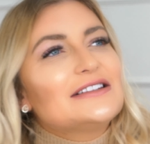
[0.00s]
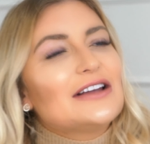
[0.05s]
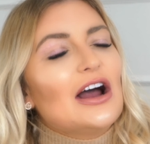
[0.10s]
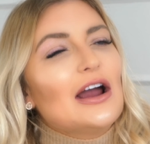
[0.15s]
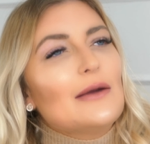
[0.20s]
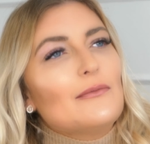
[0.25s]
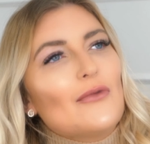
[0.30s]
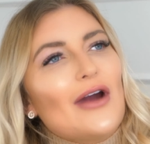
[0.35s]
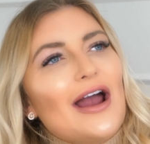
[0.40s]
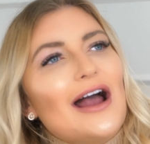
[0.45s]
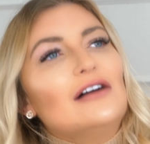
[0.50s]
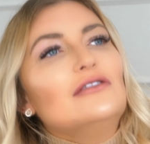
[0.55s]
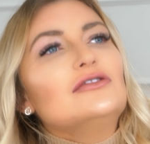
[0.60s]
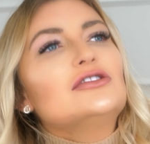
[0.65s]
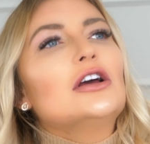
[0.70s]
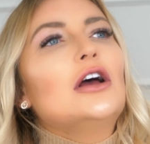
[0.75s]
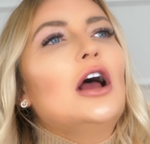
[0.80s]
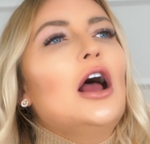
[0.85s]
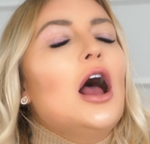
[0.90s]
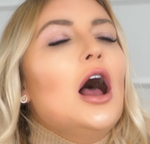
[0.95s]
time
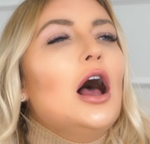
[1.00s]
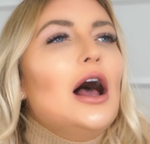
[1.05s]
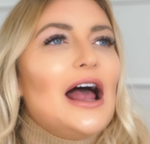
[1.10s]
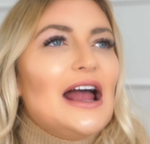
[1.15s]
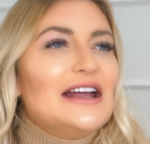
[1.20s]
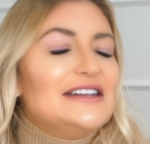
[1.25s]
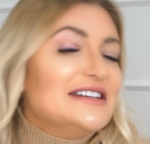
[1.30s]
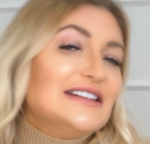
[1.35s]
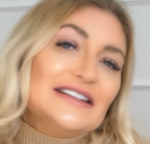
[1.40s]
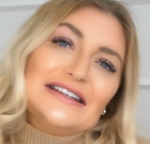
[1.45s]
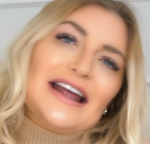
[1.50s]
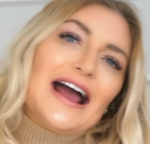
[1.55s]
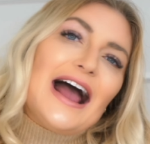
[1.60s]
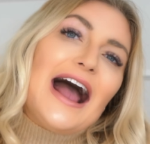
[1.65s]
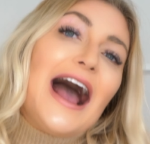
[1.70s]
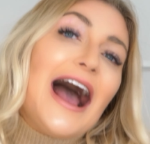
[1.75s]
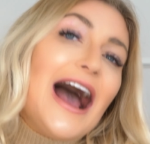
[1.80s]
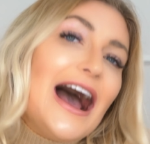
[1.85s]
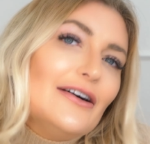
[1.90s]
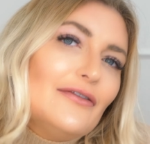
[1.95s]
round, I didn't
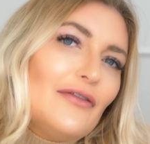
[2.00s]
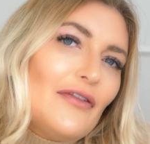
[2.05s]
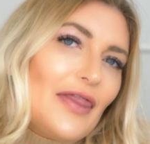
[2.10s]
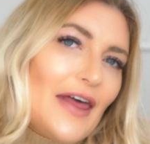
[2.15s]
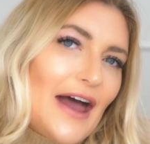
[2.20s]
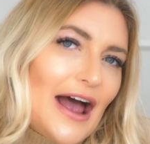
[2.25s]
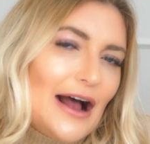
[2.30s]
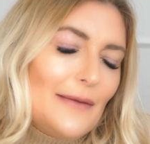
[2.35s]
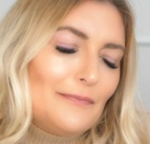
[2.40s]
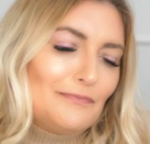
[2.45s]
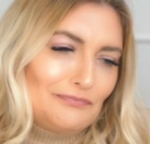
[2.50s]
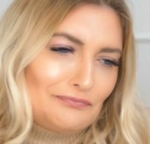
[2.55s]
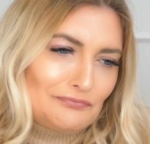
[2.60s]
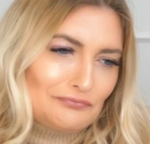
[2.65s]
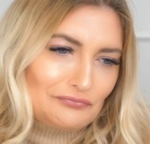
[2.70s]
have that.